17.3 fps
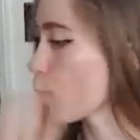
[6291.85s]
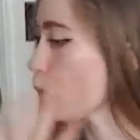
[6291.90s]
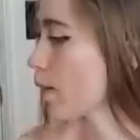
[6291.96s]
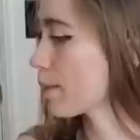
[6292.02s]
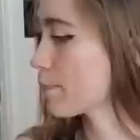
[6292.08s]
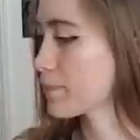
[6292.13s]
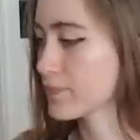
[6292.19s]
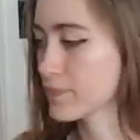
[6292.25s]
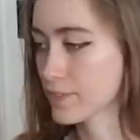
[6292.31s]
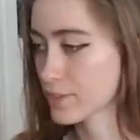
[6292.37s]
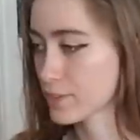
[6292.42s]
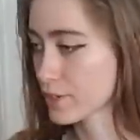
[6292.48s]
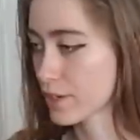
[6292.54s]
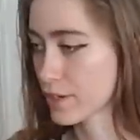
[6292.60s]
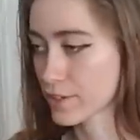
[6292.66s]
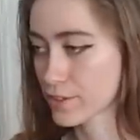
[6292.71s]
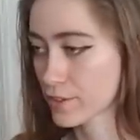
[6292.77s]
like the
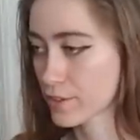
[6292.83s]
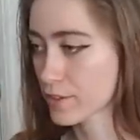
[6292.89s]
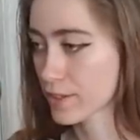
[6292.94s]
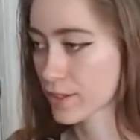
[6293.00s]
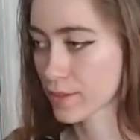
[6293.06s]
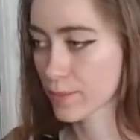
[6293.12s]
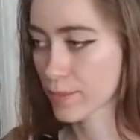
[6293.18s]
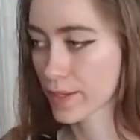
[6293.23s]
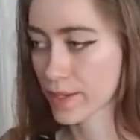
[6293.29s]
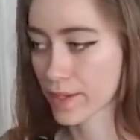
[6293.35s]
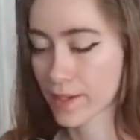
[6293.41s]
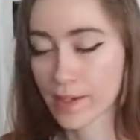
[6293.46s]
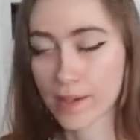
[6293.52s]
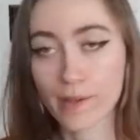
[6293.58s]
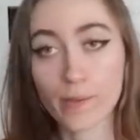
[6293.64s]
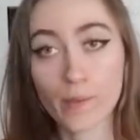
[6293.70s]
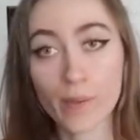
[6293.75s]
situation, and we
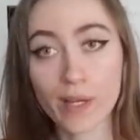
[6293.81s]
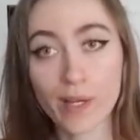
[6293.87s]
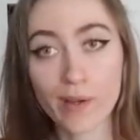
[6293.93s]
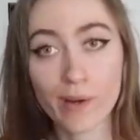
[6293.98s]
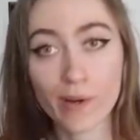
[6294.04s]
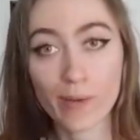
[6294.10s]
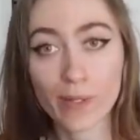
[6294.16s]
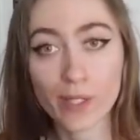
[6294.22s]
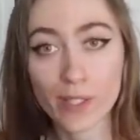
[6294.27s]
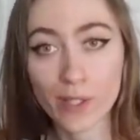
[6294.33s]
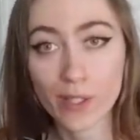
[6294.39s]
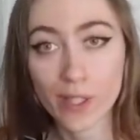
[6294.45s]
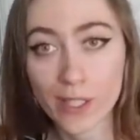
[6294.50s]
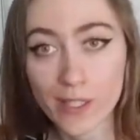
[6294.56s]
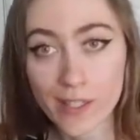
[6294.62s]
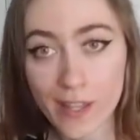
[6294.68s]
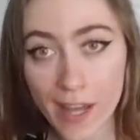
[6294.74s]
we are
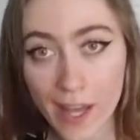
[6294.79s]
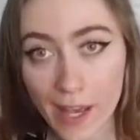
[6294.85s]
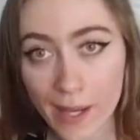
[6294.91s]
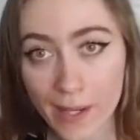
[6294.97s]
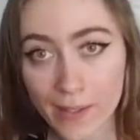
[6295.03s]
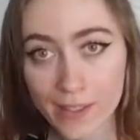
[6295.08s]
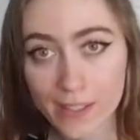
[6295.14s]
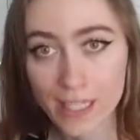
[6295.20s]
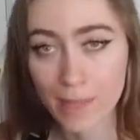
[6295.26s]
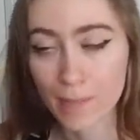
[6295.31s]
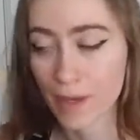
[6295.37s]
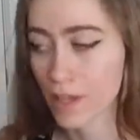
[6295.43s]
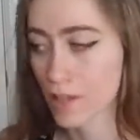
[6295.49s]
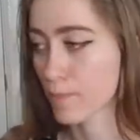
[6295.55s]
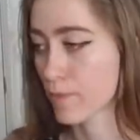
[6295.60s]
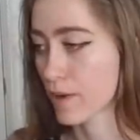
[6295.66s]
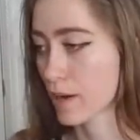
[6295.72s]
returning to the day. You take
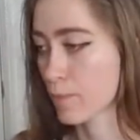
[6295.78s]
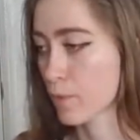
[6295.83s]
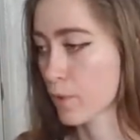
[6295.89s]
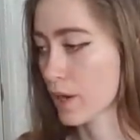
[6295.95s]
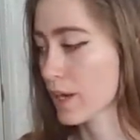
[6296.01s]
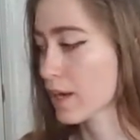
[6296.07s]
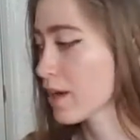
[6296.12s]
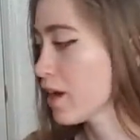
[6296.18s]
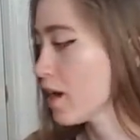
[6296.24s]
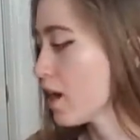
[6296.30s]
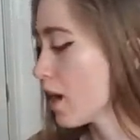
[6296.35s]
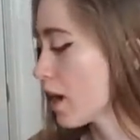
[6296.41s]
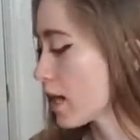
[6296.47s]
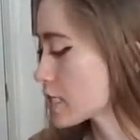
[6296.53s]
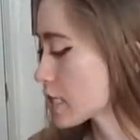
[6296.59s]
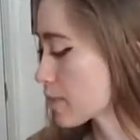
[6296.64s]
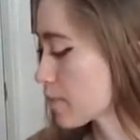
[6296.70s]
mine in the morning.
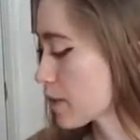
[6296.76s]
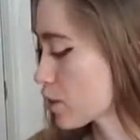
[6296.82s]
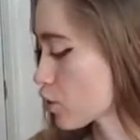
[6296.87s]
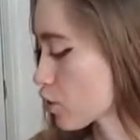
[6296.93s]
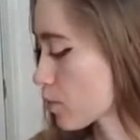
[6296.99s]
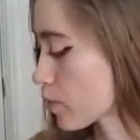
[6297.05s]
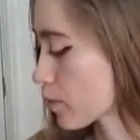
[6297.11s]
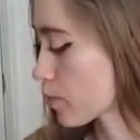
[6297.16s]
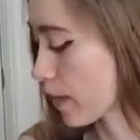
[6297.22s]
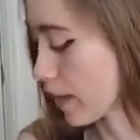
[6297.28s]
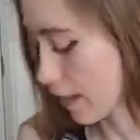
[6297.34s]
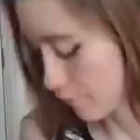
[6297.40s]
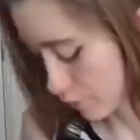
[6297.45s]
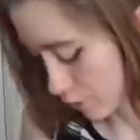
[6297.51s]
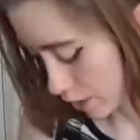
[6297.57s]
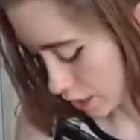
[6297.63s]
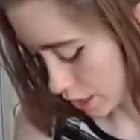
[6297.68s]
I take mine normally right
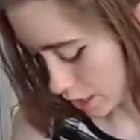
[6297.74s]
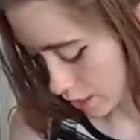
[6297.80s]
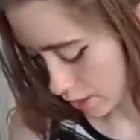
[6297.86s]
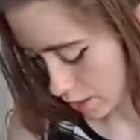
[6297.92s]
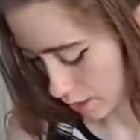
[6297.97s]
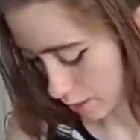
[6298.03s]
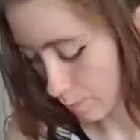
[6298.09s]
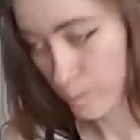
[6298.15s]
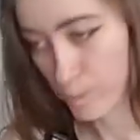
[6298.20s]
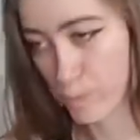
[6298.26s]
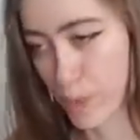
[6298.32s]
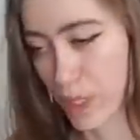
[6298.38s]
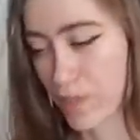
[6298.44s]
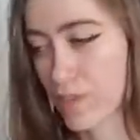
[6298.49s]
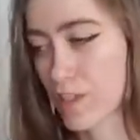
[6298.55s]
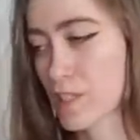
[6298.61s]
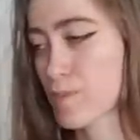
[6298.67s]
after I eat um,
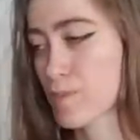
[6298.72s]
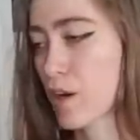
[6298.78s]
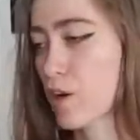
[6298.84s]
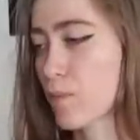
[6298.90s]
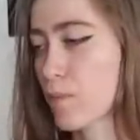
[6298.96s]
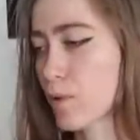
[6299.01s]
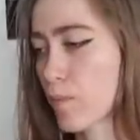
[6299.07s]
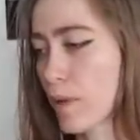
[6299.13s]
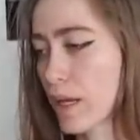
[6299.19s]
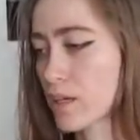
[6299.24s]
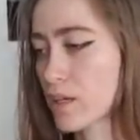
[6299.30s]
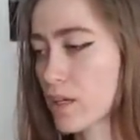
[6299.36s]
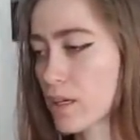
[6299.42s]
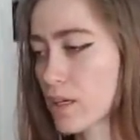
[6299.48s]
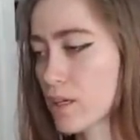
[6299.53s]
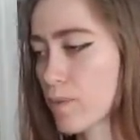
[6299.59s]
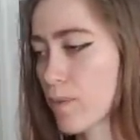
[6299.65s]
breakfast, but I normally wait
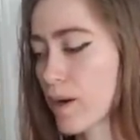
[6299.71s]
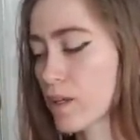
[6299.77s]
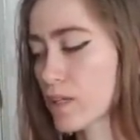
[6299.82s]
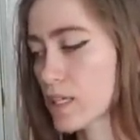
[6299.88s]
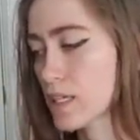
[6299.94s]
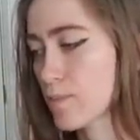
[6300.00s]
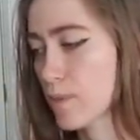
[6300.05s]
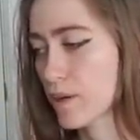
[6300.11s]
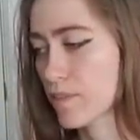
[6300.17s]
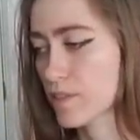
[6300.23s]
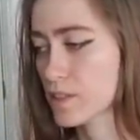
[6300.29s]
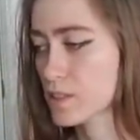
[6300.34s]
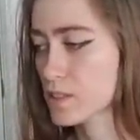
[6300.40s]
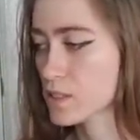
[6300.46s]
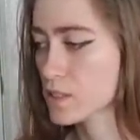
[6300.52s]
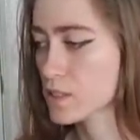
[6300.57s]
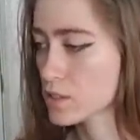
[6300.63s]
uh, a while to eat
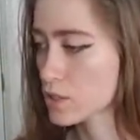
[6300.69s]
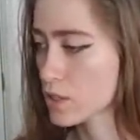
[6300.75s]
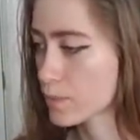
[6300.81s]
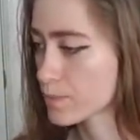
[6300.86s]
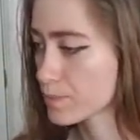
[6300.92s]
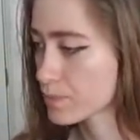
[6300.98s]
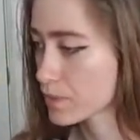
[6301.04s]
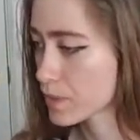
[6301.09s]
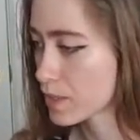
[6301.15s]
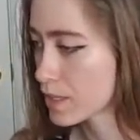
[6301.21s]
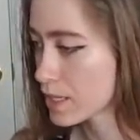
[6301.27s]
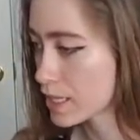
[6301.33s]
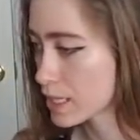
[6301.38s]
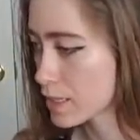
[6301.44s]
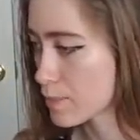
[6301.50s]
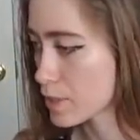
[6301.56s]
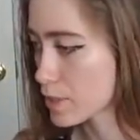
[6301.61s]
breakfast. So,
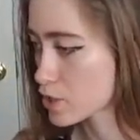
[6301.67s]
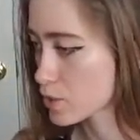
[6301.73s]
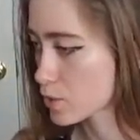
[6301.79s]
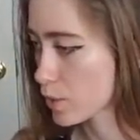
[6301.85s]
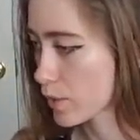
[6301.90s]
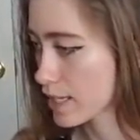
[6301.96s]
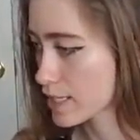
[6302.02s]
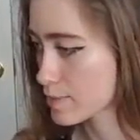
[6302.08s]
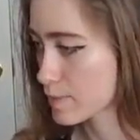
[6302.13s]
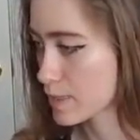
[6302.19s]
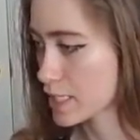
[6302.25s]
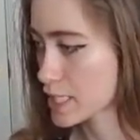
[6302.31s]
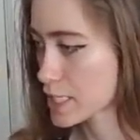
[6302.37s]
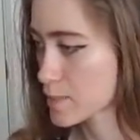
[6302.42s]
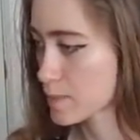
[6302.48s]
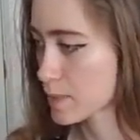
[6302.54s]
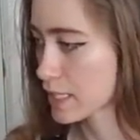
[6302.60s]
beats grown ass
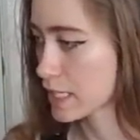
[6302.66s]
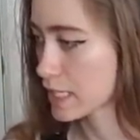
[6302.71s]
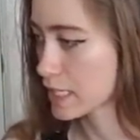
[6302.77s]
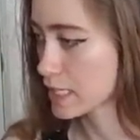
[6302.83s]
man spaghetti